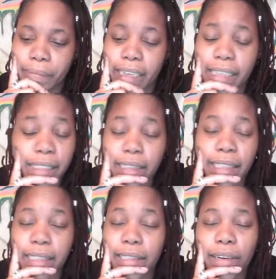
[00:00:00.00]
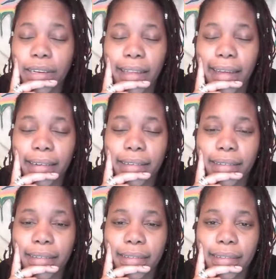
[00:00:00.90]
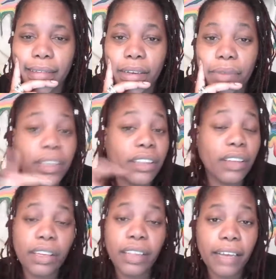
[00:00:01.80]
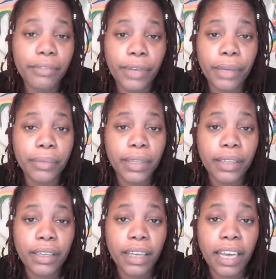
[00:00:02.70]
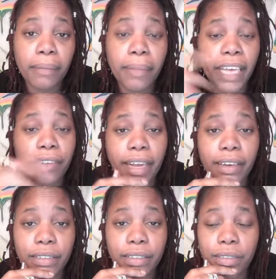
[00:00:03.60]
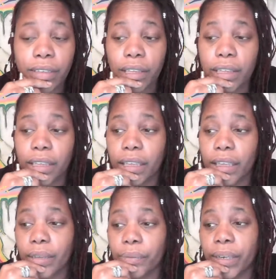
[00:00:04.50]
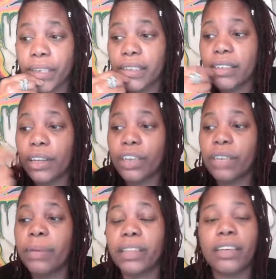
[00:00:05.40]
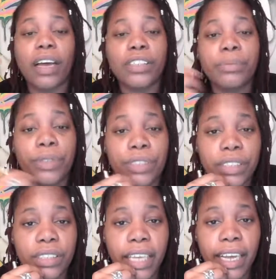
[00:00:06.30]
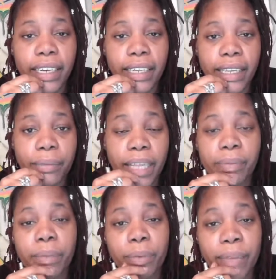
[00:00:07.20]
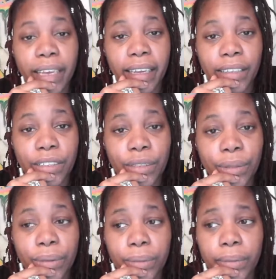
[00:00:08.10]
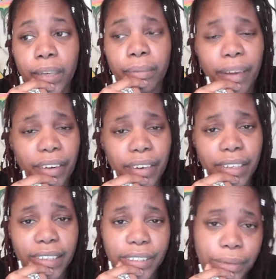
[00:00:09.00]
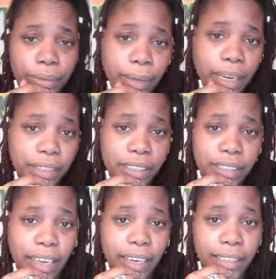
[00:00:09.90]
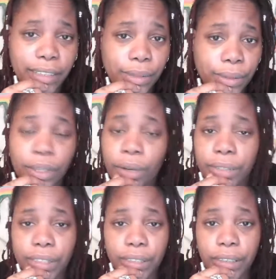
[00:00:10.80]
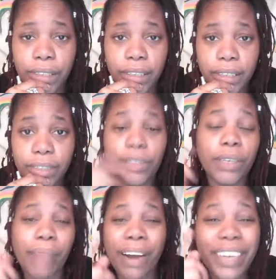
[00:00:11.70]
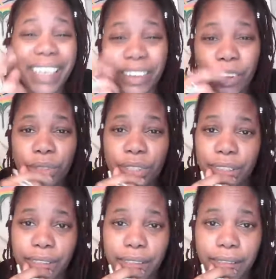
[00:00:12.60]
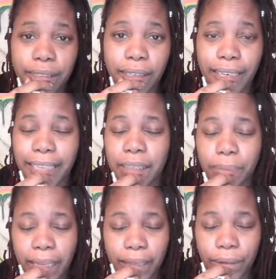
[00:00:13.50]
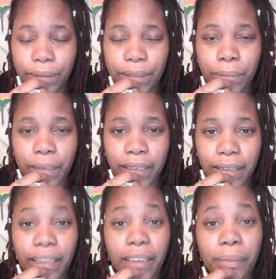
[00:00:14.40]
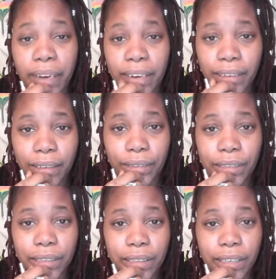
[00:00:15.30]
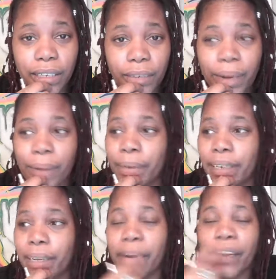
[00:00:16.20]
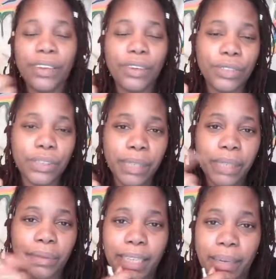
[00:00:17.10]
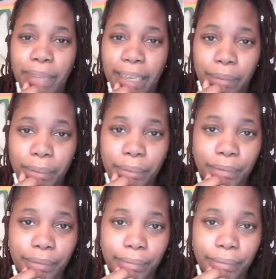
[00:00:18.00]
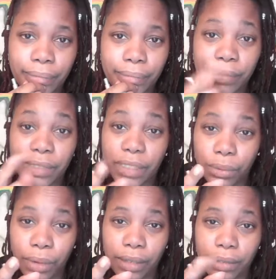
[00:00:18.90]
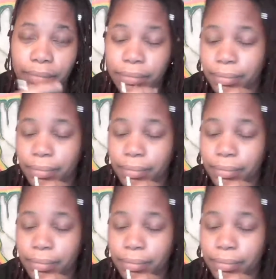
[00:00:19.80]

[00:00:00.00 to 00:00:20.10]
And just didn't learn a lot. You know, we didn't learn a lot from Black writers. We didn't learn about the contributions that Black people made to America, to our society, to the culture, to the American culture. You know, not just Black culture, but American culture. Where would American culture be without Black people? You're welcome.